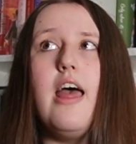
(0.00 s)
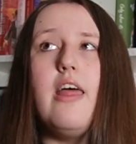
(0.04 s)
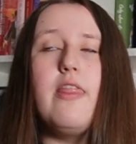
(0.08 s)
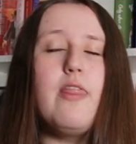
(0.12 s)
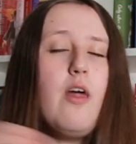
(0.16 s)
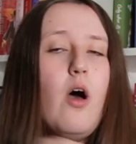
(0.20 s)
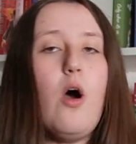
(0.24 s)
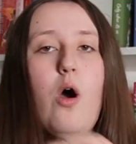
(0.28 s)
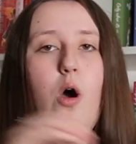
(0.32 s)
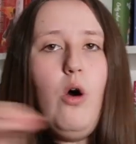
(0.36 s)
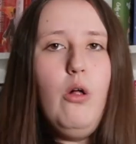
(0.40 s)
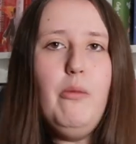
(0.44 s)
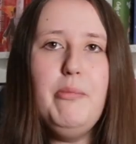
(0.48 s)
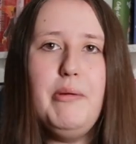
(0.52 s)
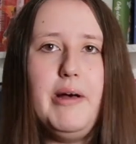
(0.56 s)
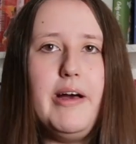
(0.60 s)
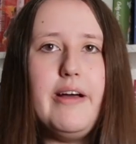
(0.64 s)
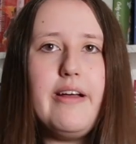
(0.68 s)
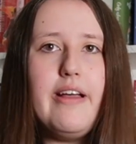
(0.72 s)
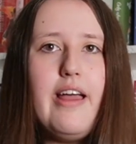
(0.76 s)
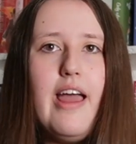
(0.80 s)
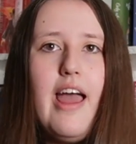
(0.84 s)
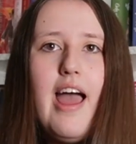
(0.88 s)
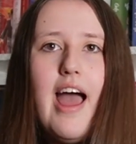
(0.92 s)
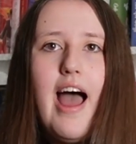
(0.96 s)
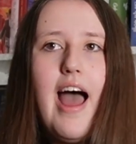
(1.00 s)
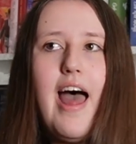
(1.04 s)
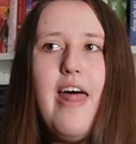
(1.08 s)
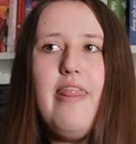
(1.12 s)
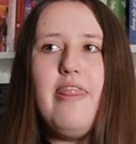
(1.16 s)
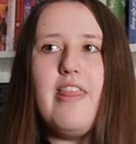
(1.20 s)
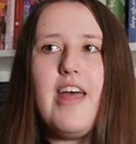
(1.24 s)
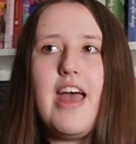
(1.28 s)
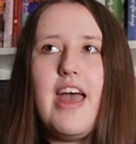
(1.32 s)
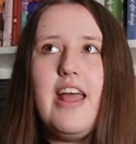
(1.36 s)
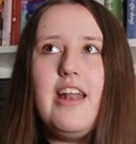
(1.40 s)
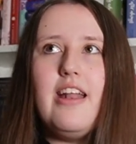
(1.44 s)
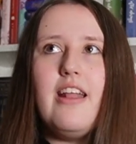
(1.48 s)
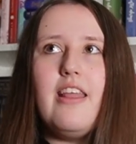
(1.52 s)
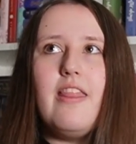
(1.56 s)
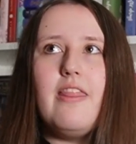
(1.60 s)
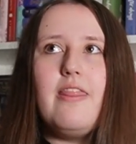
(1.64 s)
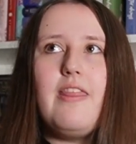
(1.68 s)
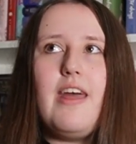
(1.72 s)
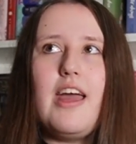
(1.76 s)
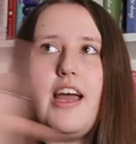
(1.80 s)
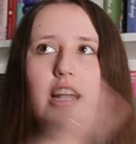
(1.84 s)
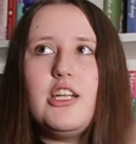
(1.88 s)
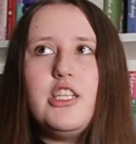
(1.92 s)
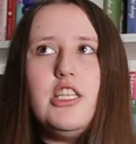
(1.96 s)
The whole book. And then
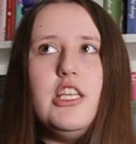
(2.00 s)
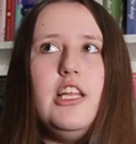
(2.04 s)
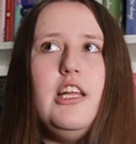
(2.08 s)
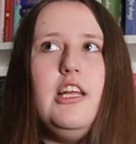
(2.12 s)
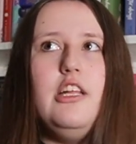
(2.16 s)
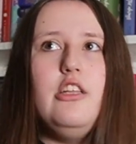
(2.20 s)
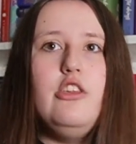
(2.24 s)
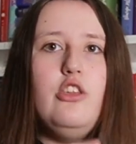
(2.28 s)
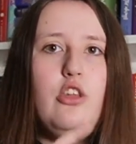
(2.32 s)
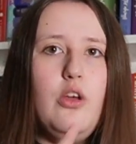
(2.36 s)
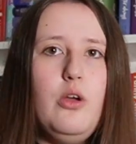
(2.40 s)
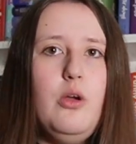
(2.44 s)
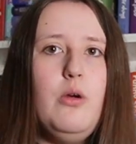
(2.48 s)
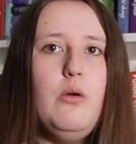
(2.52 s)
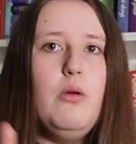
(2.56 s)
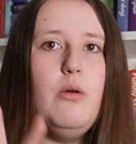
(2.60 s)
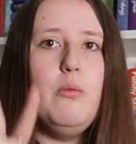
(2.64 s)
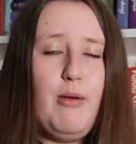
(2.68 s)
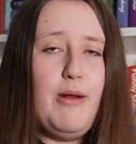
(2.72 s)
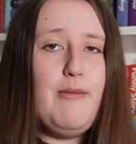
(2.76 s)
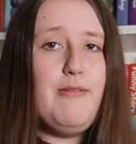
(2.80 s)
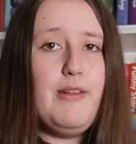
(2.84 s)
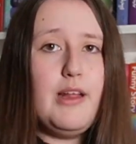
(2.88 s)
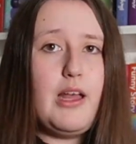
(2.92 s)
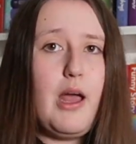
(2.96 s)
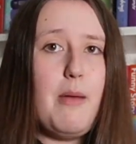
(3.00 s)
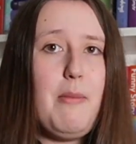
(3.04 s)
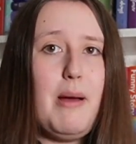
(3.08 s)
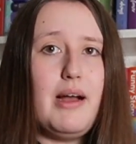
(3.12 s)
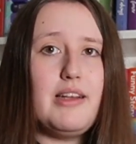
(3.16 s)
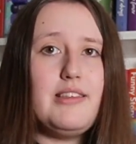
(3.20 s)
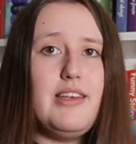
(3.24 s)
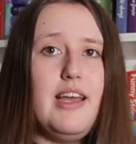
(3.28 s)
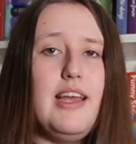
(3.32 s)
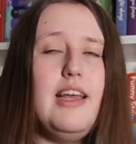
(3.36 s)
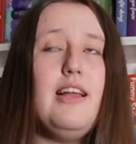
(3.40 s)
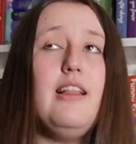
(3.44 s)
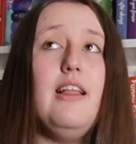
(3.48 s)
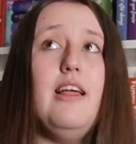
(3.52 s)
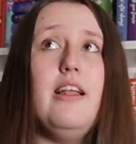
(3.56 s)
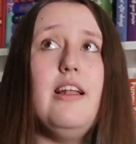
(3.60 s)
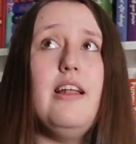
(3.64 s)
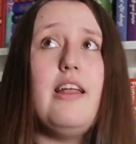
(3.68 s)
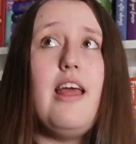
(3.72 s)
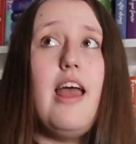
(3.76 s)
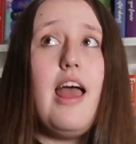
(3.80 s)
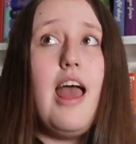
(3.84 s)
they actually do briefly go back to England